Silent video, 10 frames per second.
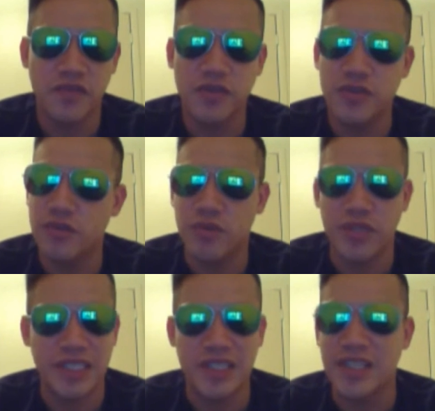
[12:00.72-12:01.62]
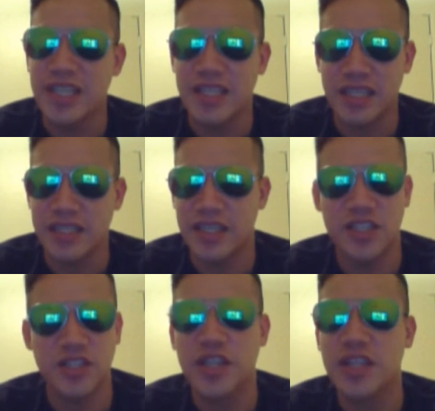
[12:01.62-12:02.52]
future, we're to do nothing like
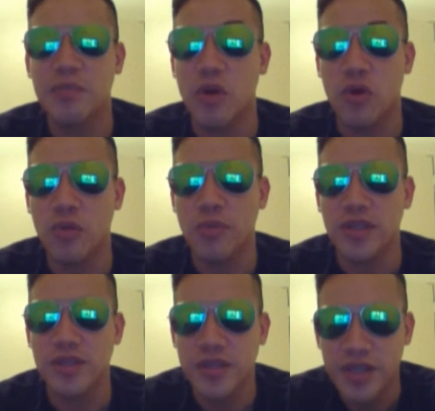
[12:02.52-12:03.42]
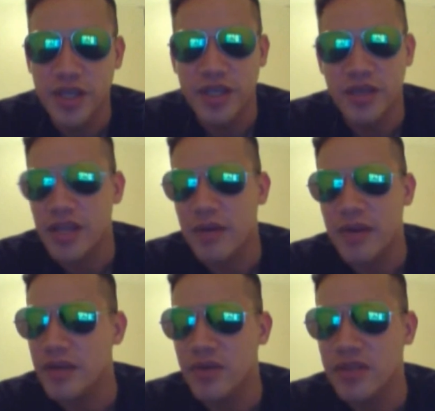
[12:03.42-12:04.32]
this. Nothing but ornaments and
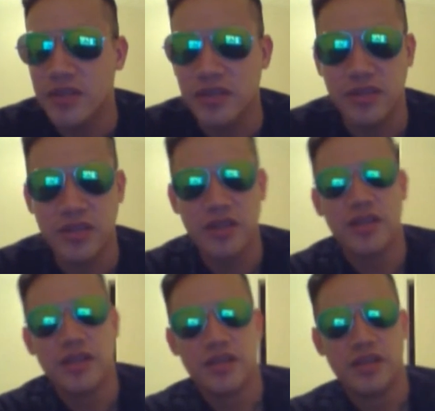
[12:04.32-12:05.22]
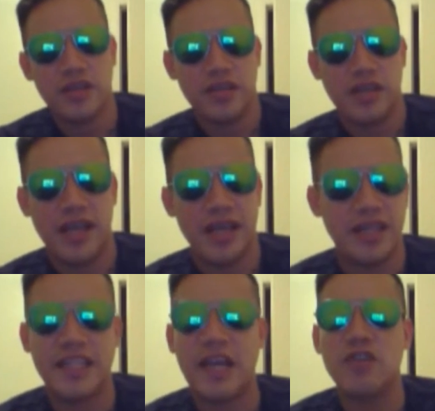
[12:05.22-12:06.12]
carrying crystals. And
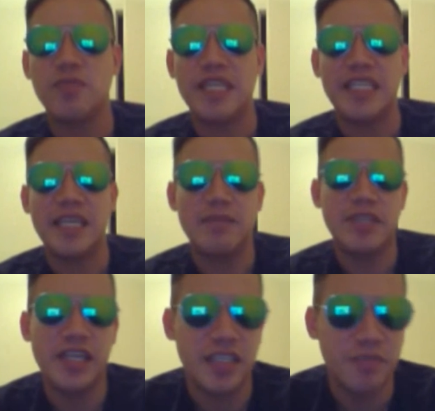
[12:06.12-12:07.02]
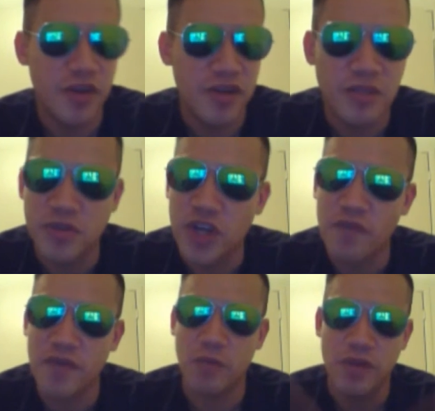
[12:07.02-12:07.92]
that, that was my DMT experience. I'm
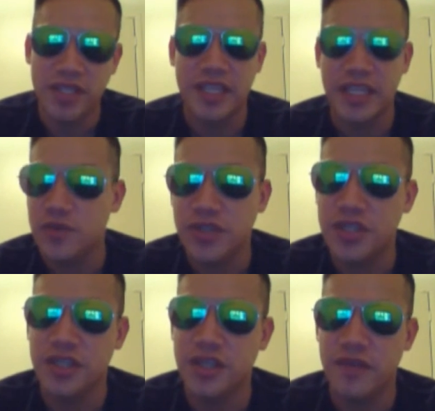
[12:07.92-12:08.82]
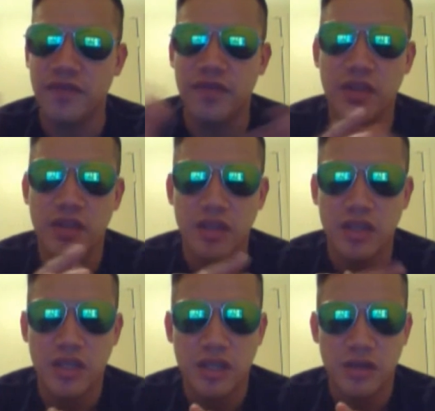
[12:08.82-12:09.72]
sorry if it wasn't interesting enough.
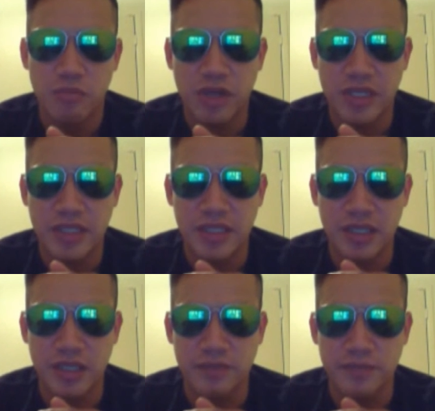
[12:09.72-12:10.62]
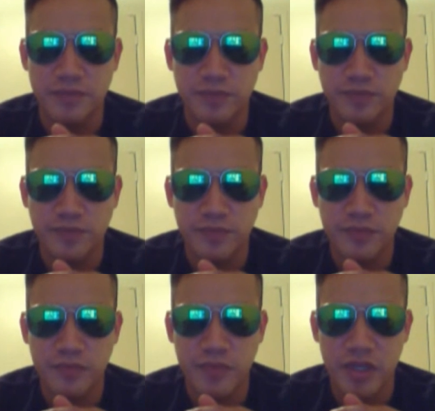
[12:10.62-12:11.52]
But, uh,
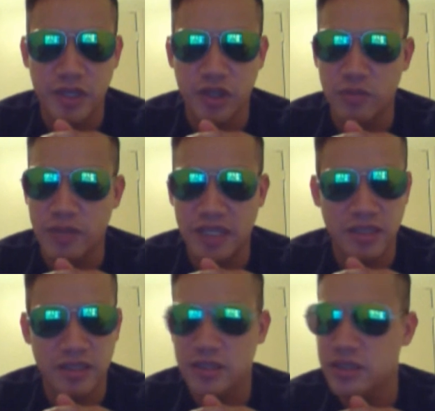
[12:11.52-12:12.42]
you know, man,